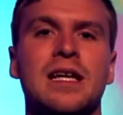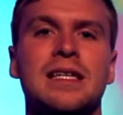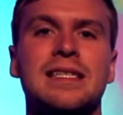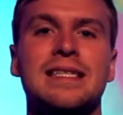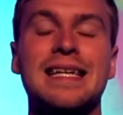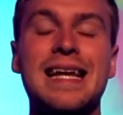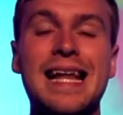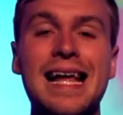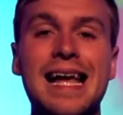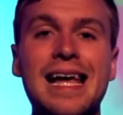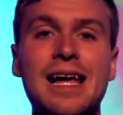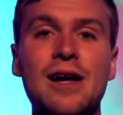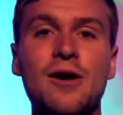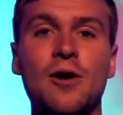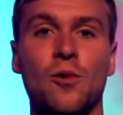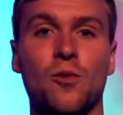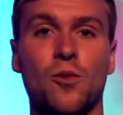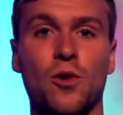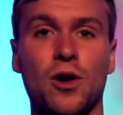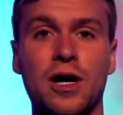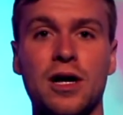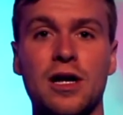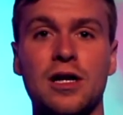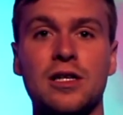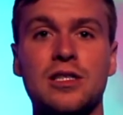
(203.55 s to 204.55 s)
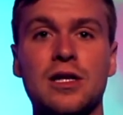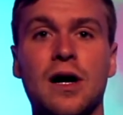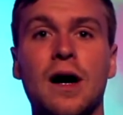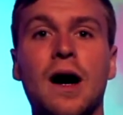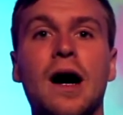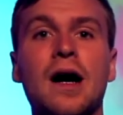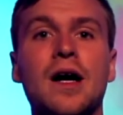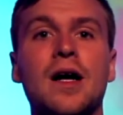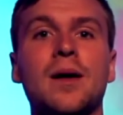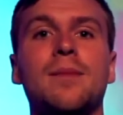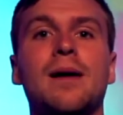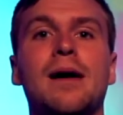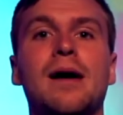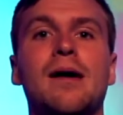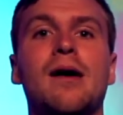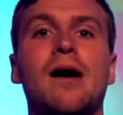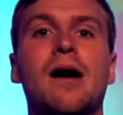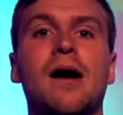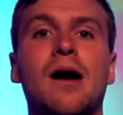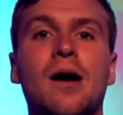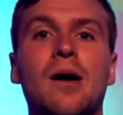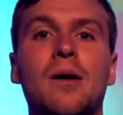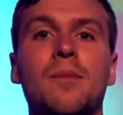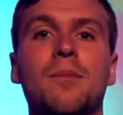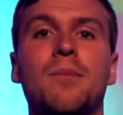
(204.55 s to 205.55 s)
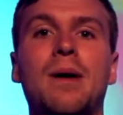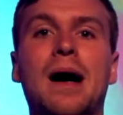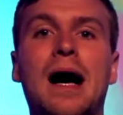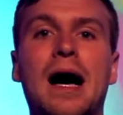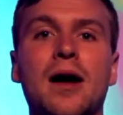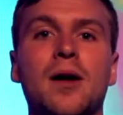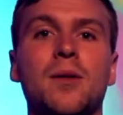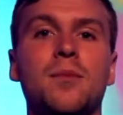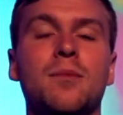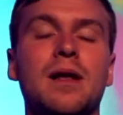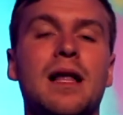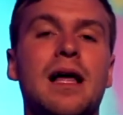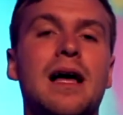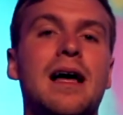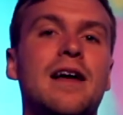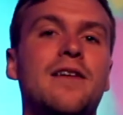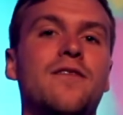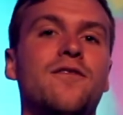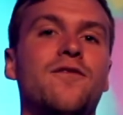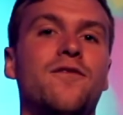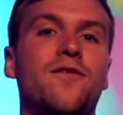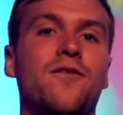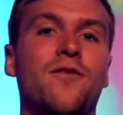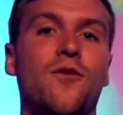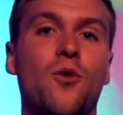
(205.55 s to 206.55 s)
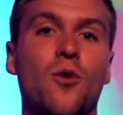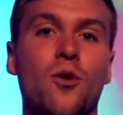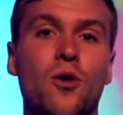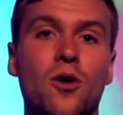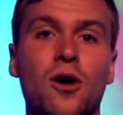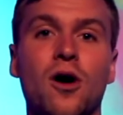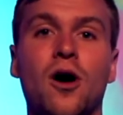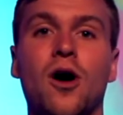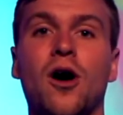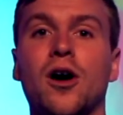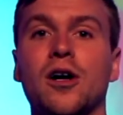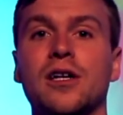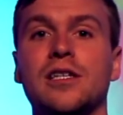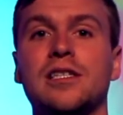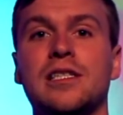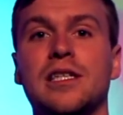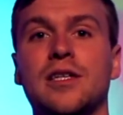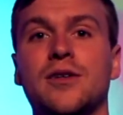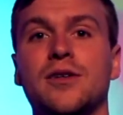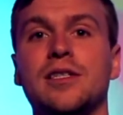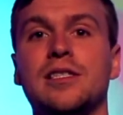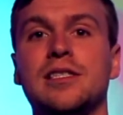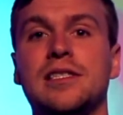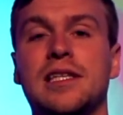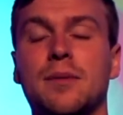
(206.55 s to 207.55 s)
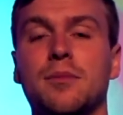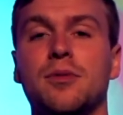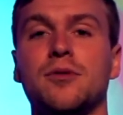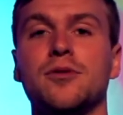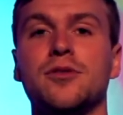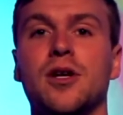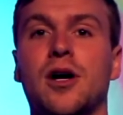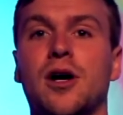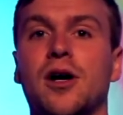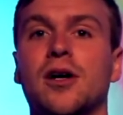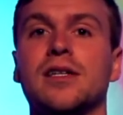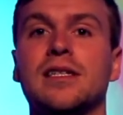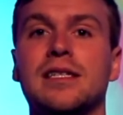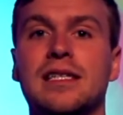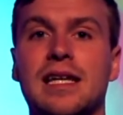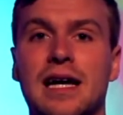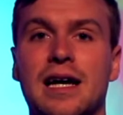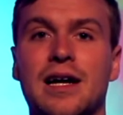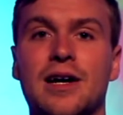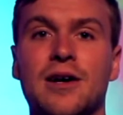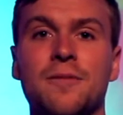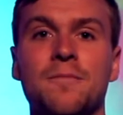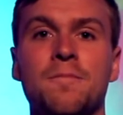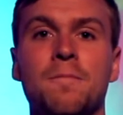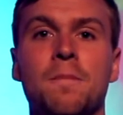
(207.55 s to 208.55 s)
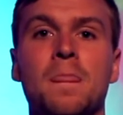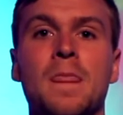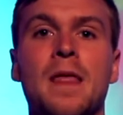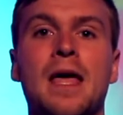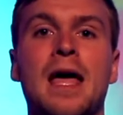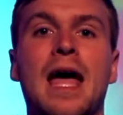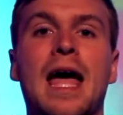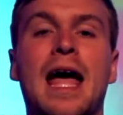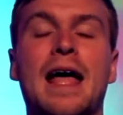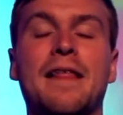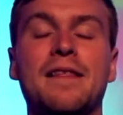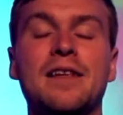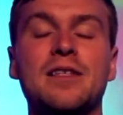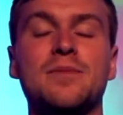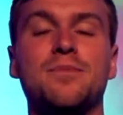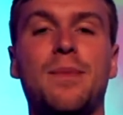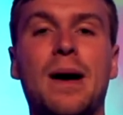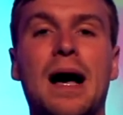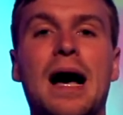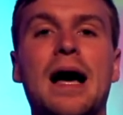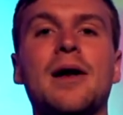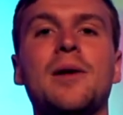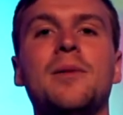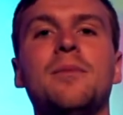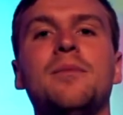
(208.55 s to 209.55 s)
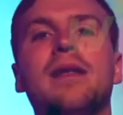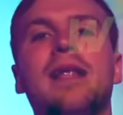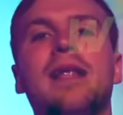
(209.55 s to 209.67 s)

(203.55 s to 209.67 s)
Today, we're going to talk about our bottom line for our series, Double Dog Dare, and this bottom